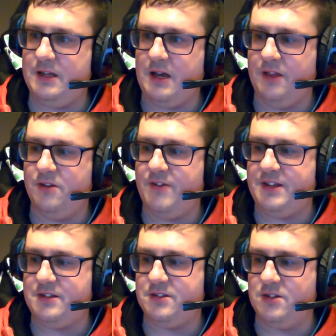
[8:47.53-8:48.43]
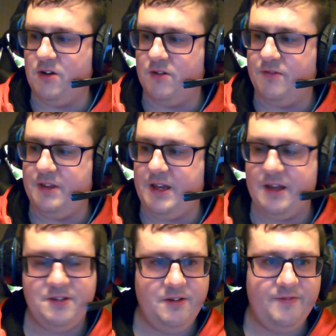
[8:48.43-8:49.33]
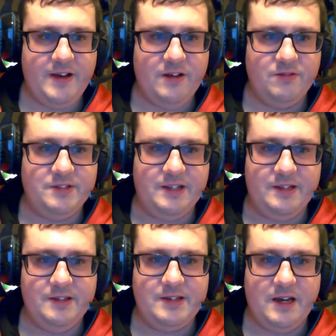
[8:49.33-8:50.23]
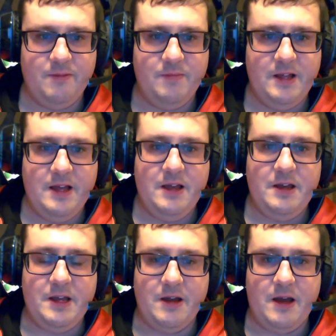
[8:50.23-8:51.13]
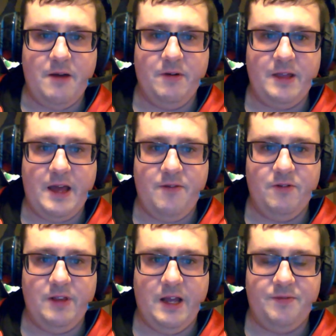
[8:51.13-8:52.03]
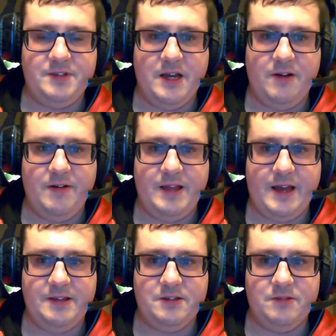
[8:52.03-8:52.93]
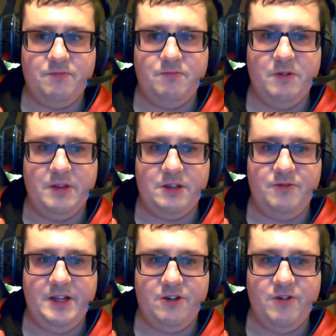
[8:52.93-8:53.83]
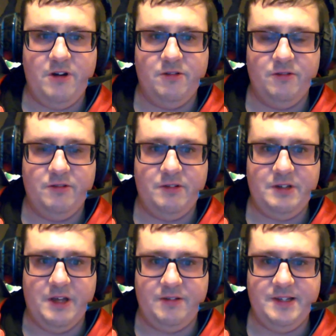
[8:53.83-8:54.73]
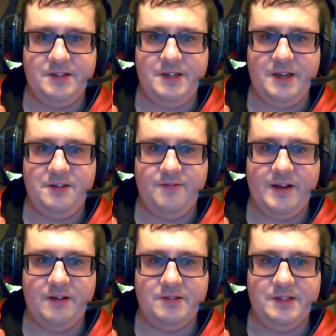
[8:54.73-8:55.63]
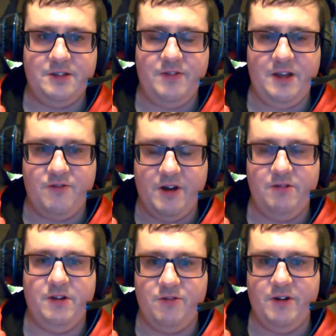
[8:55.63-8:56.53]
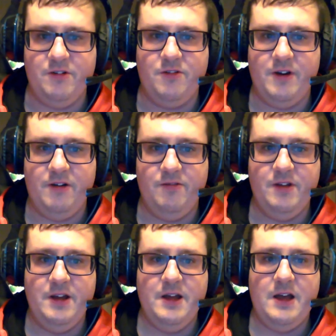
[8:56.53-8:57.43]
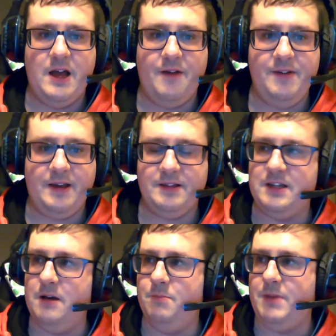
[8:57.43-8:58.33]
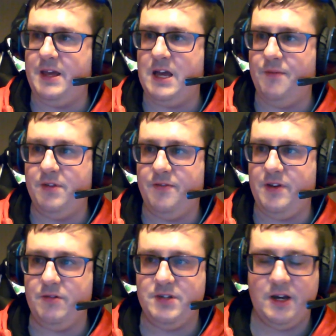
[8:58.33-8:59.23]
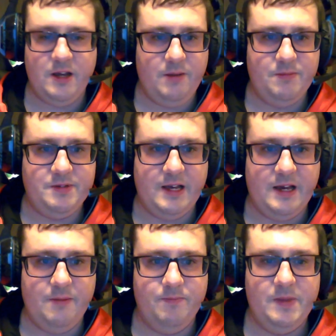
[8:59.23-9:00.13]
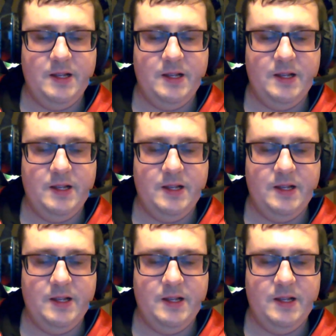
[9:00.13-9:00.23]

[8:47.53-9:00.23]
underrated song from the year 2000. One that everyone loves nowadays. It's one that's really grown on, since the year 2000. It's really grown and grown and grown. I think it's been covered a few times. To